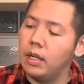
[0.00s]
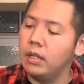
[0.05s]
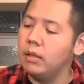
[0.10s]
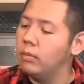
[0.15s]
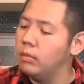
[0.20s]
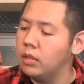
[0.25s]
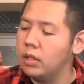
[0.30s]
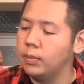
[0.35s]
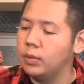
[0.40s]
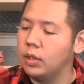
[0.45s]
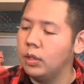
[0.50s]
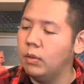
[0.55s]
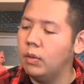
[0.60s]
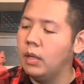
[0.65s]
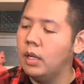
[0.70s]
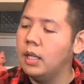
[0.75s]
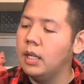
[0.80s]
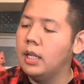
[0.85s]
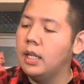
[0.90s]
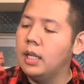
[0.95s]
it's up to you.
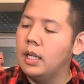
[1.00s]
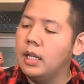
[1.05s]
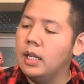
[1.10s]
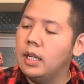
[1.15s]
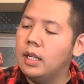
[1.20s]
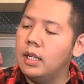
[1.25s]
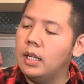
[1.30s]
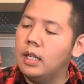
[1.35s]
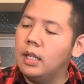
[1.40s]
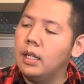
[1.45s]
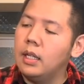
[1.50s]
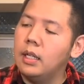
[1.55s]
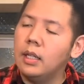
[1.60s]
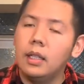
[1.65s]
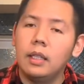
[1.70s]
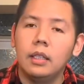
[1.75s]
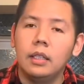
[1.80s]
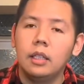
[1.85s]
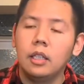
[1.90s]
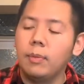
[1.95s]

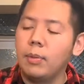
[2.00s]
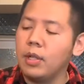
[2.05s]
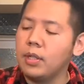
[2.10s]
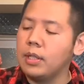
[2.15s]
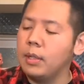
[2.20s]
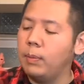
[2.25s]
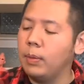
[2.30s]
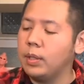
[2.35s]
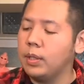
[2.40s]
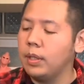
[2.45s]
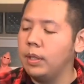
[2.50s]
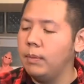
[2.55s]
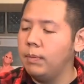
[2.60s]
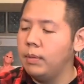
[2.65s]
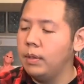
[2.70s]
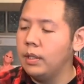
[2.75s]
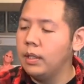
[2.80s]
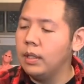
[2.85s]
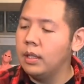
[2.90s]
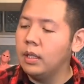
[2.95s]
A little bit of simple
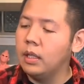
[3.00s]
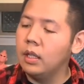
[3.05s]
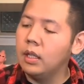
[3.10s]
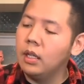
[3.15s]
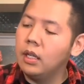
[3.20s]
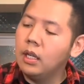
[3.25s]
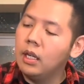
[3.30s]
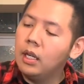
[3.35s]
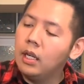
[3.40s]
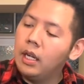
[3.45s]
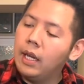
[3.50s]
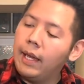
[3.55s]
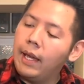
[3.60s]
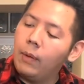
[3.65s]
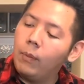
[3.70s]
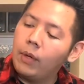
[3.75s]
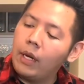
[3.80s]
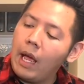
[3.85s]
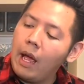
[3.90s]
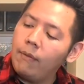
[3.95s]
syrup. And
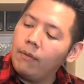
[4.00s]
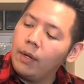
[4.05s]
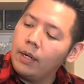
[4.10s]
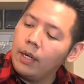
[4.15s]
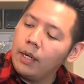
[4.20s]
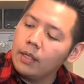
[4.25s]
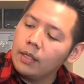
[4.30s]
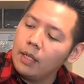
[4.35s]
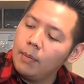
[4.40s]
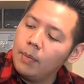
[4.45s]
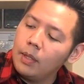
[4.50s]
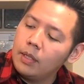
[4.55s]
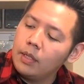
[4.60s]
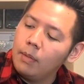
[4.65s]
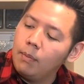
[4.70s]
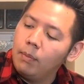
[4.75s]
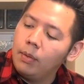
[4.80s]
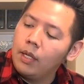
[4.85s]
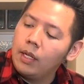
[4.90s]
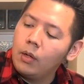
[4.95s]
what I have right here is gonna be
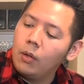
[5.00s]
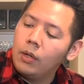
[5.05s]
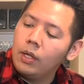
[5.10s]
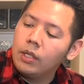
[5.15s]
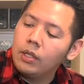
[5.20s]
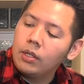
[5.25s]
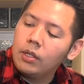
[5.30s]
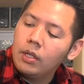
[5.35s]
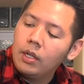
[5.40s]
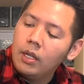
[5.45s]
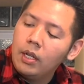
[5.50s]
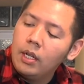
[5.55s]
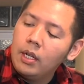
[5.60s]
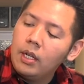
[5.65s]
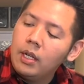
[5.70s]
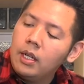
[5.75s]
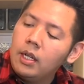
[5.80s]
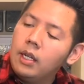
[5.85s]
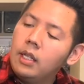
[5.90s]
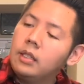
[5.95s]
some blood orange.
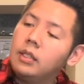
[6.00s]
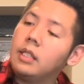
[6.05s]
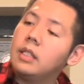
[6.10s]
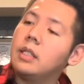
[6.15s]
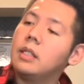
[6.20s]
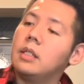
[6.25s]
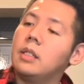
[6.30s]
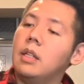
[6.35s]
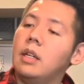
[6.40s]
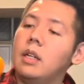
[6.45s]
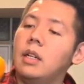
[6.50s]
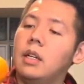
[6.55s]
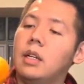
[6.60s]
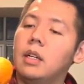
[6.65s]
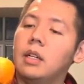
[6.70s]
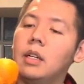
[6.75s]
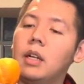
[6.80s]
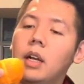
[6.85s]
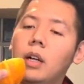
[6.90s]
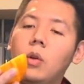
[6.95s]
This is
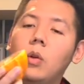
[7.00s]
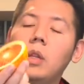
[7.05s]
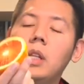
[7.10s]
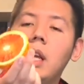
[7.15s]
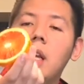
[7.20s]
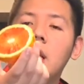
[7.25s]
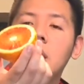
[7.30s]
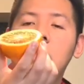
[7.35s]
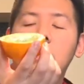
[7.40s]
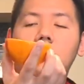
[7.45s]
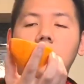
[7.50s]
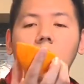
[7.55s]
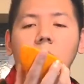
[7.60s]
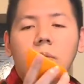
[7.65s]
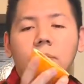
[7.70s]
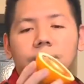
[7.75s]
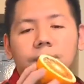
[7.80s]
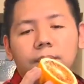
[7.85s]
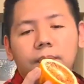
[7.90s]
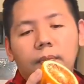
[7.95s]
a cool ass
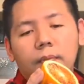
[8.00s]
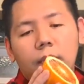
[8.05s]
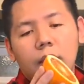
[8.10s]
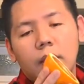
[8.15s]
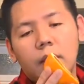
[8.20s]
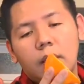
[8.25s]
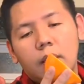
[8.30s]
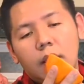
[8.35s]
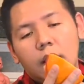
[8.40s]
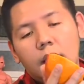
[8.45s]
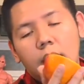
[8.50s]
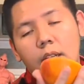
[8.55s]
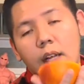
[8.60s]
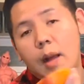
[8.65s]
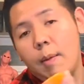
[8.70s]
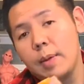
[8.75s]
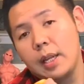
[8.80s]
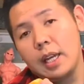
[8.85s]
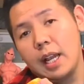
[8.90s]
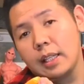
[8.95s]
fruit. I
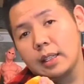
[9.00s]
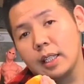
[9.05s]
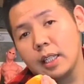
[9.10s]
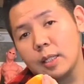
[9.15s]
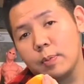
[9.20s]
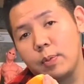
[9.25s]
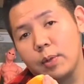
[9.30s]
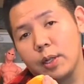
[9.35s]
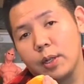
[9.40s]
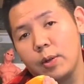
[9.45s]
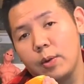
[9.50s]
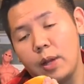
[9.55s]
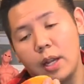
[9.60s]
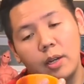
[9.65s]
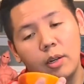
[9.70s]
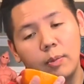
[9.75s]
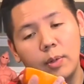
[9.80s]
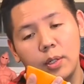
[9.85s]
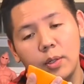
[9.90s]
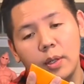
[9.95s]
mean, I think it's pretty cool. I don't
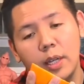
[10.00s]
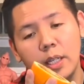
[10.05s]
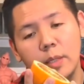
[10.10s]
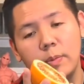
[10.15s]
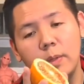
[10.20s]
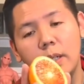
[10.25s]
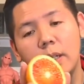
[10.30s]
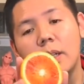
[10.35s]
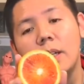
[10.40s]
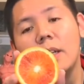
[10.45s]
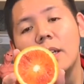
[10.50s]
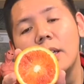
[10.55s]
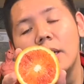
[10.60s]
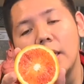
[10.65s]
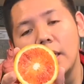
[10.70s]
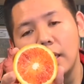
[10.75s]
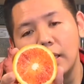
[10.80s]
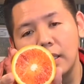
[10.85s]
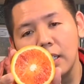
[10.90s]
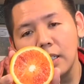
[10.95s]
know about you guys, but
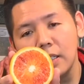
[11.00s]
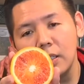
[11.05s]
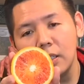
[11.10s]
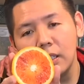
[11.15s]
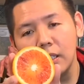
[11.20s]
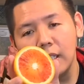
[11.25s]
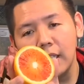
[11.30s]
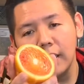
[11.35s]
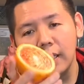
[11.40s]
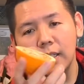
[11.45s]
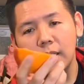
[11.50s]
it does look like